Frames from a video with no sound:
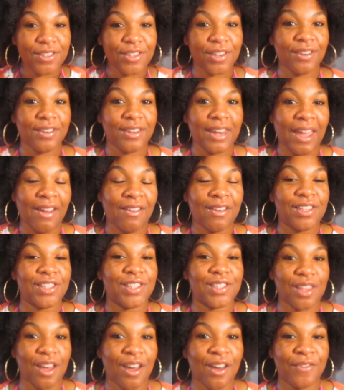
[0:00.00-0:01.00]
turned out it's
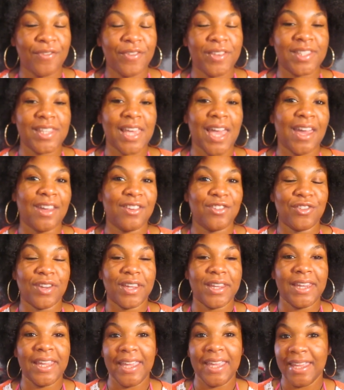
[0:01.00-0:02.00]
soft it's
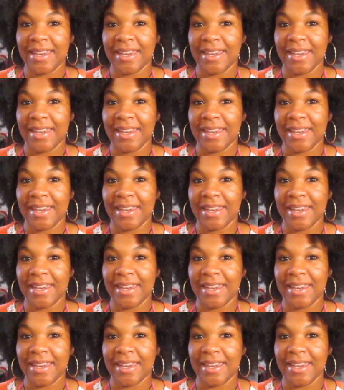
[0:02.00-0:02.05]
hydrated